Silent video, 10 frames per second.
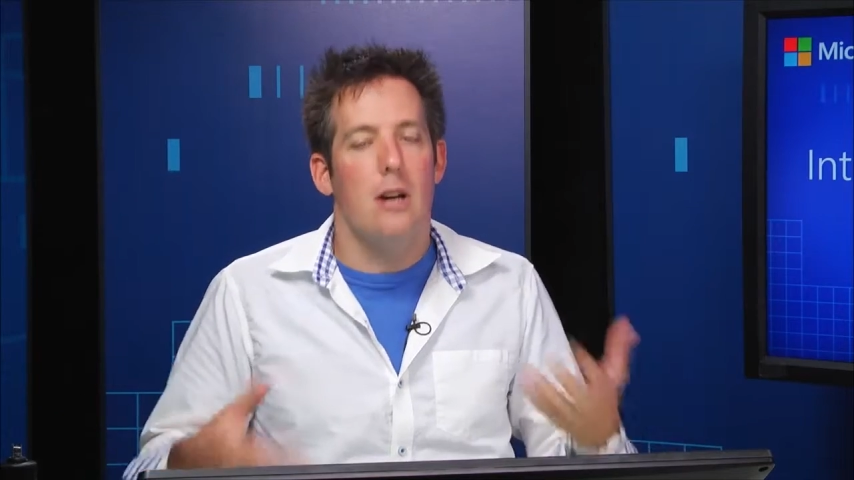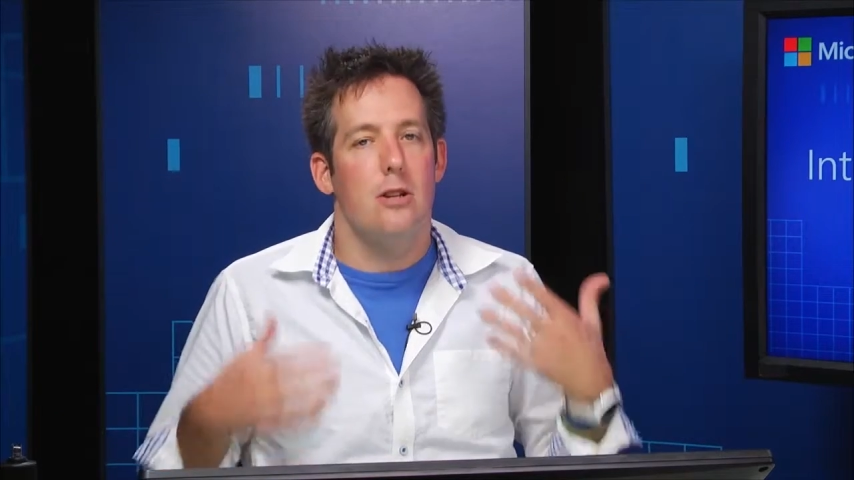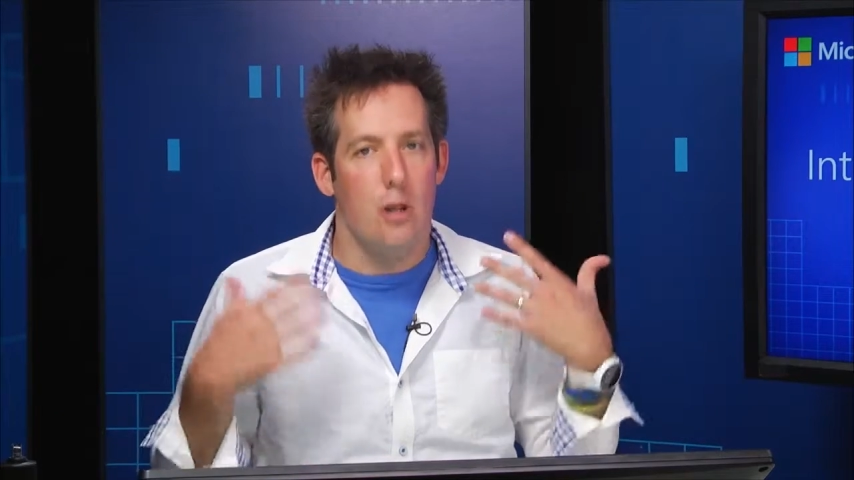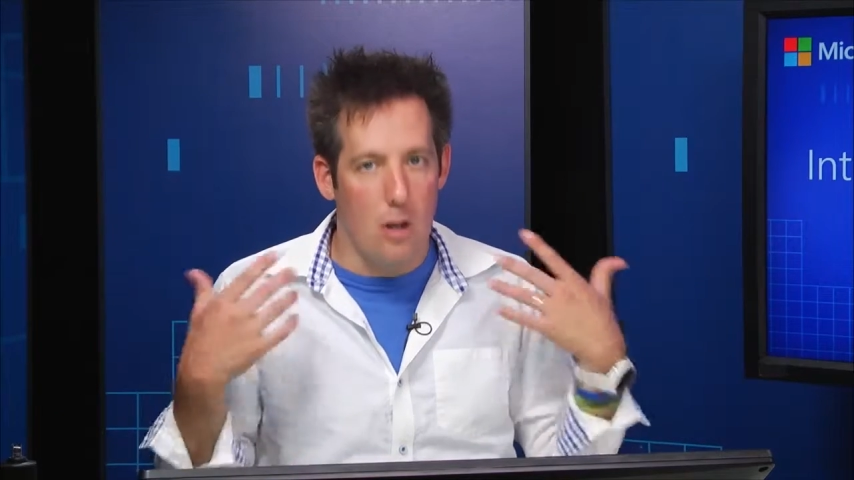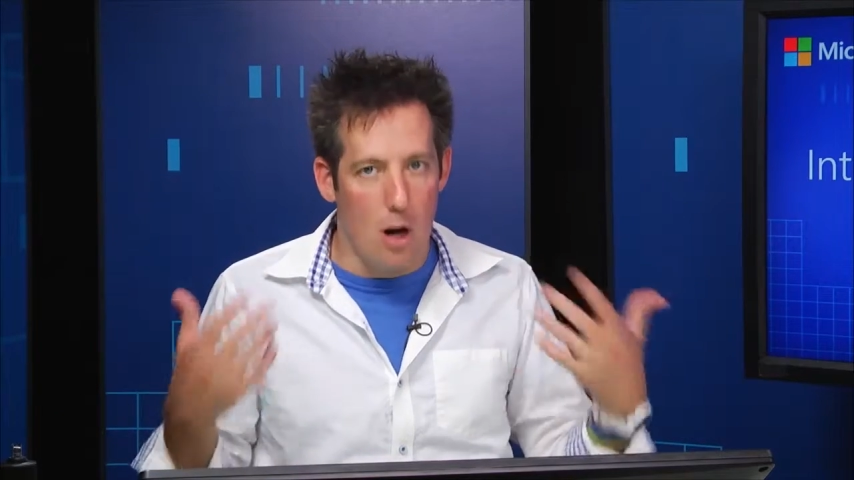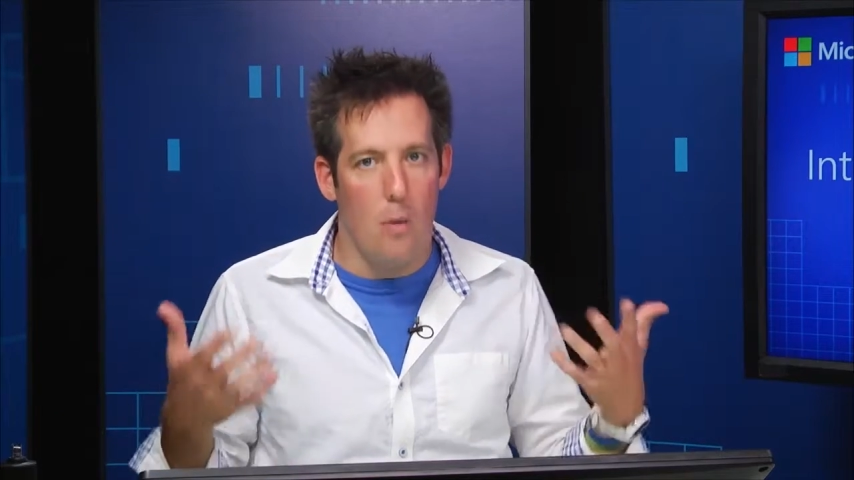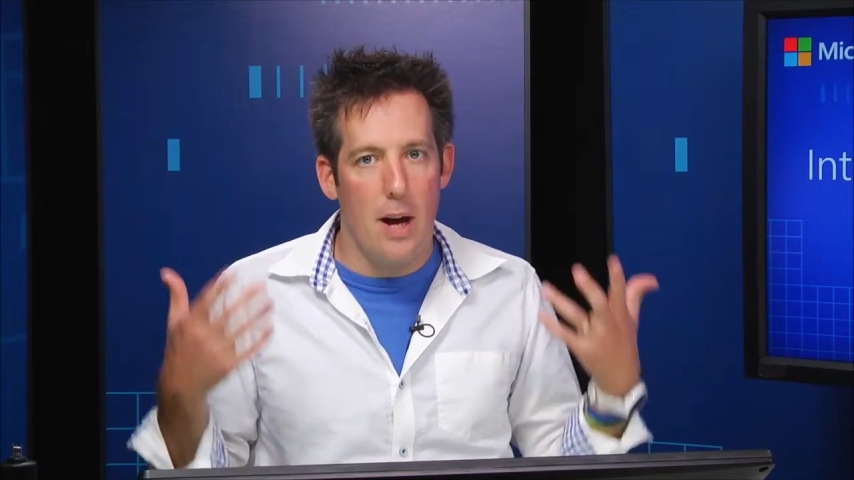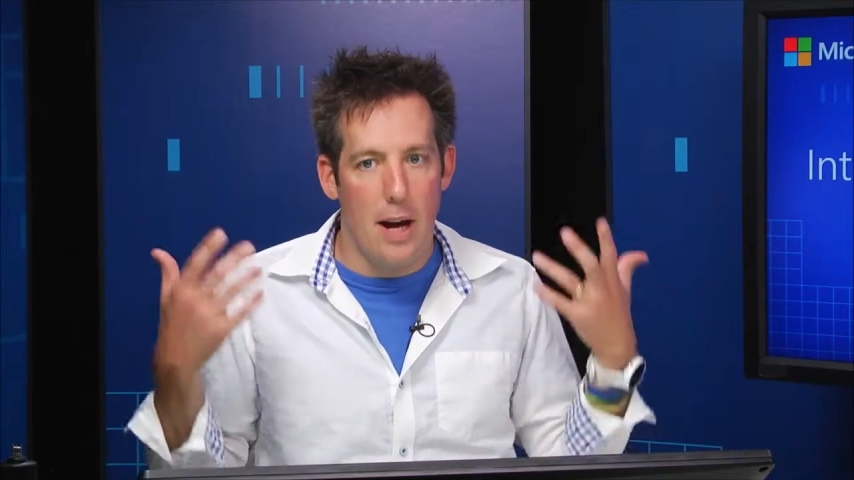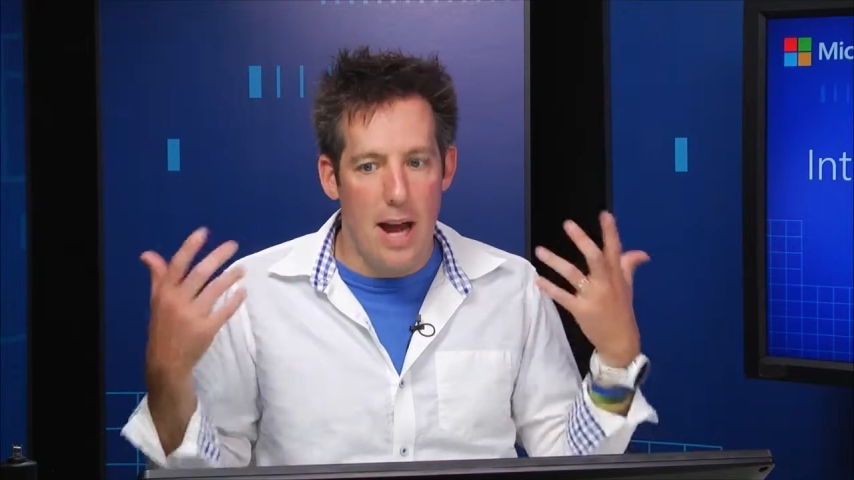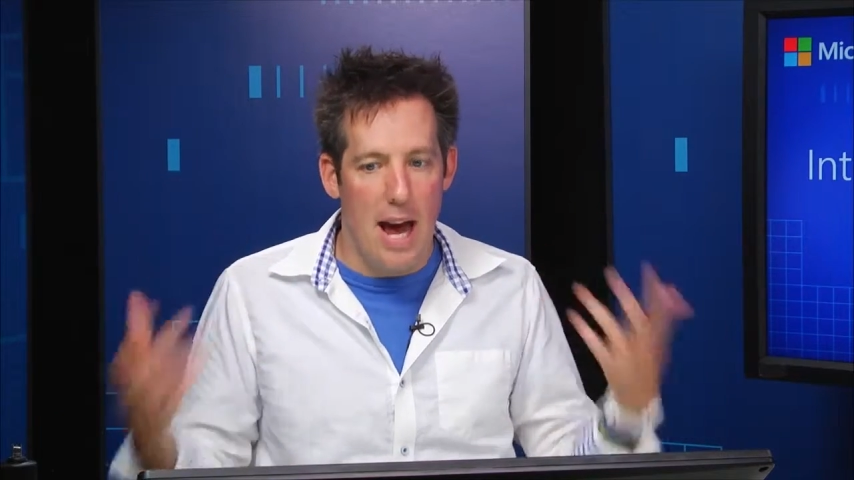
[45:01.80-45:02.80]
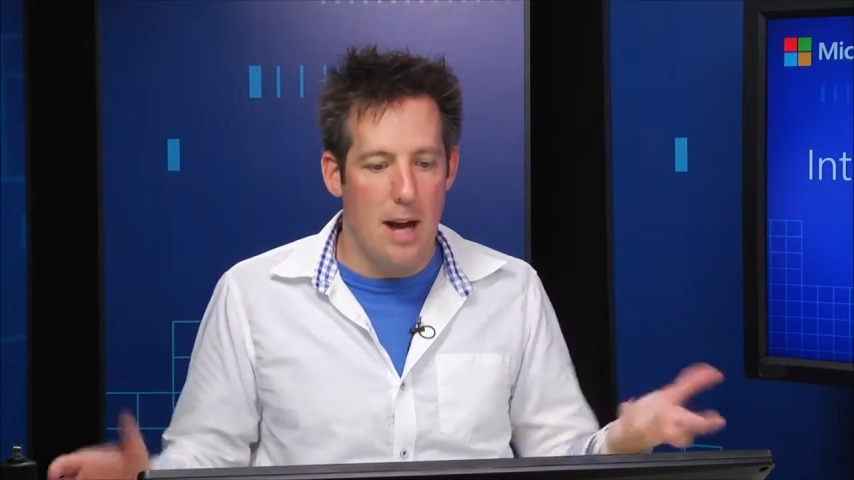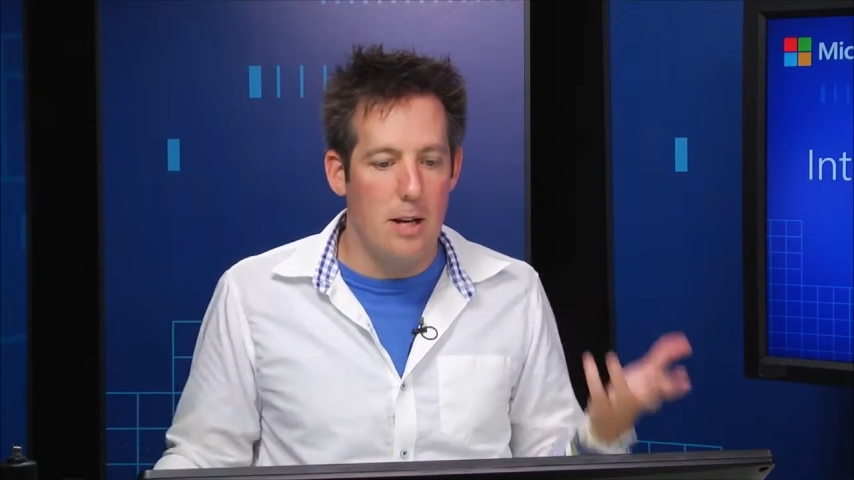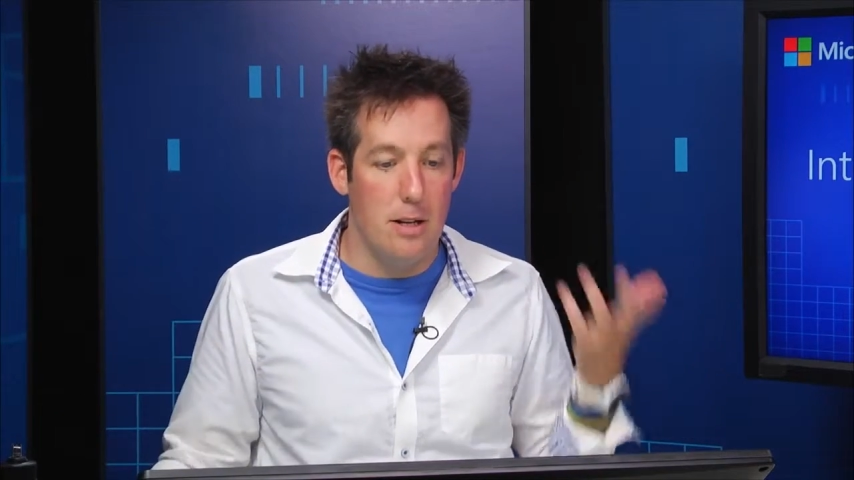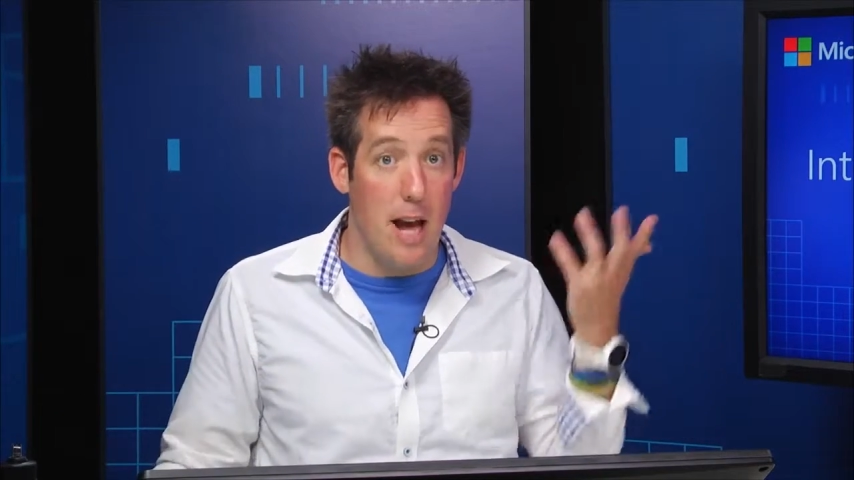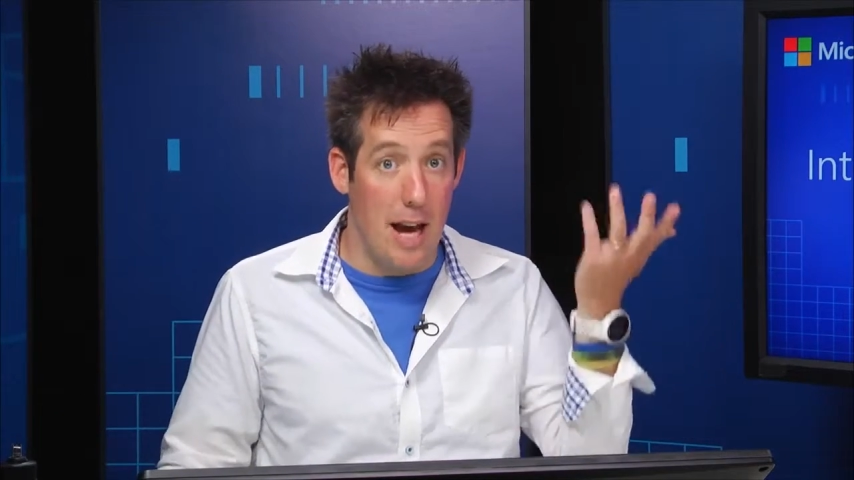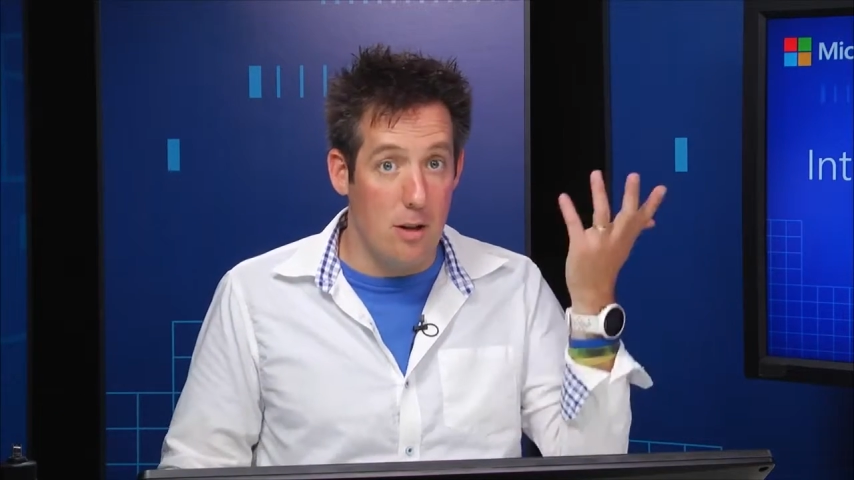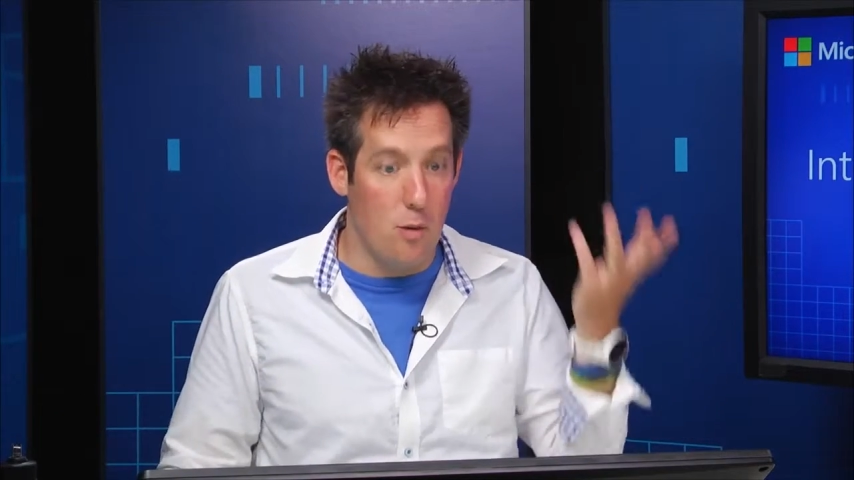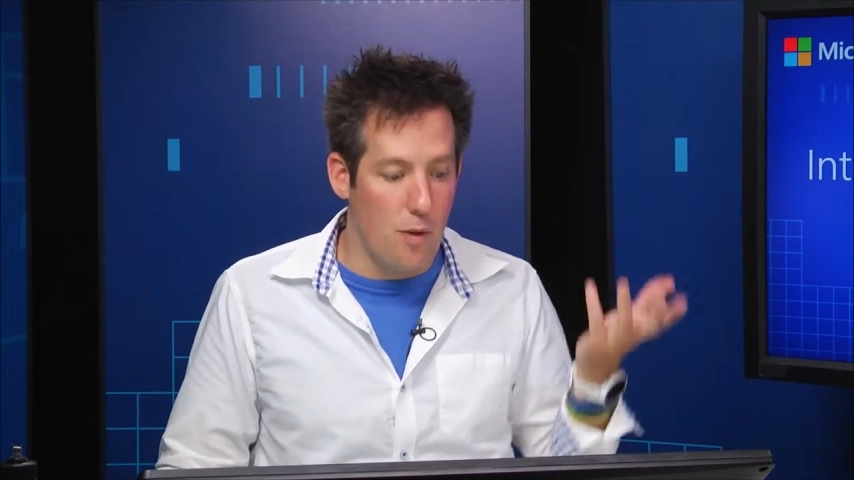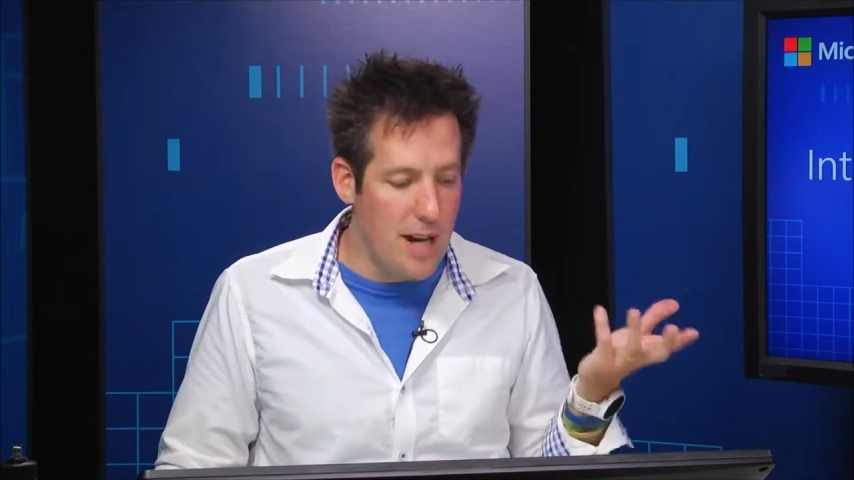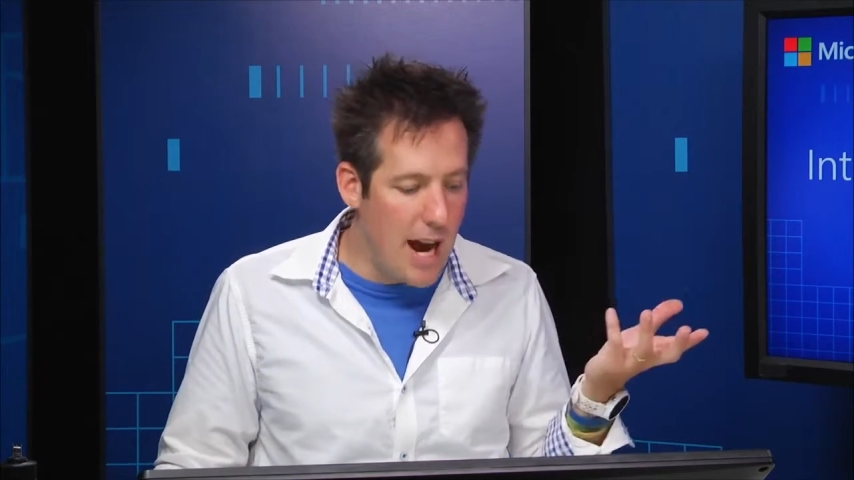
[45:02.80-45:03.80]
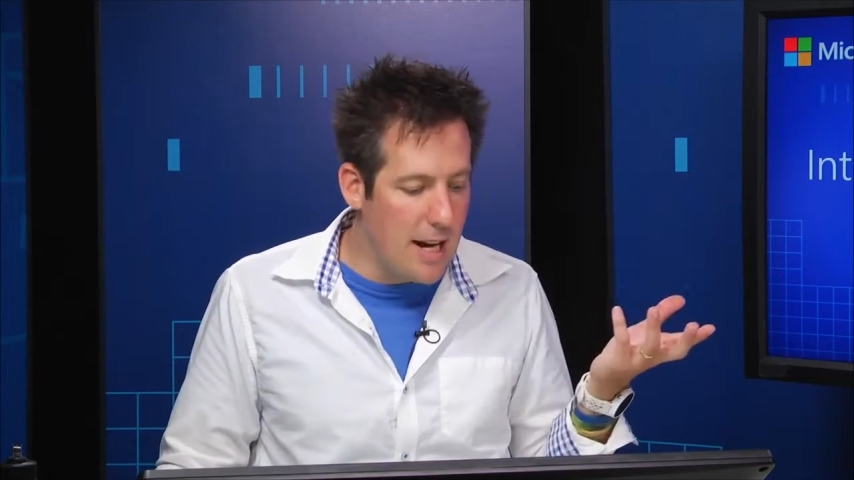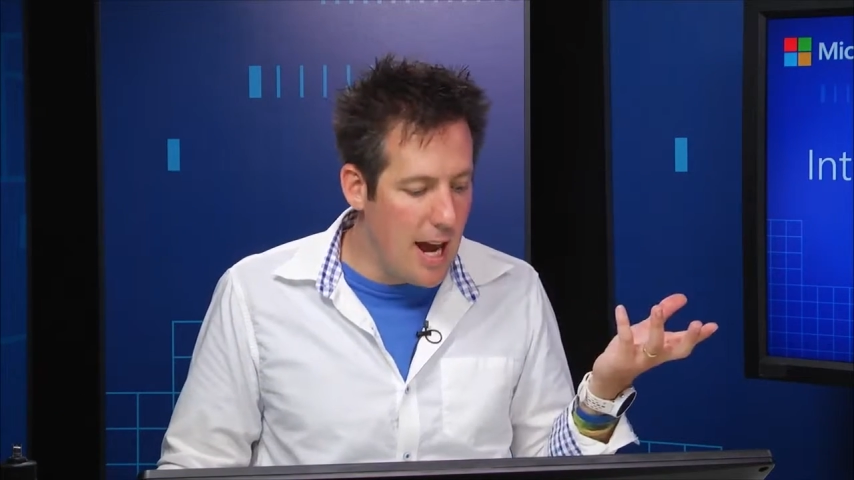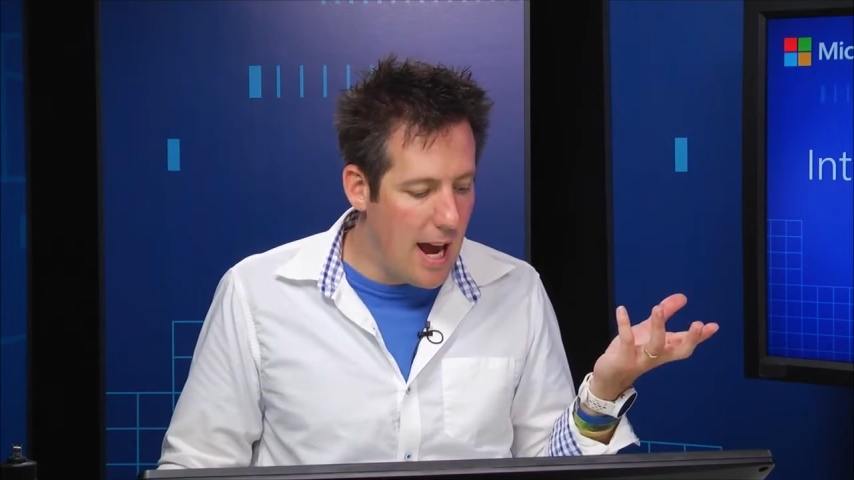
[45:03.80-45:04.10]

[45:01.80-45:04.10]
to go in and create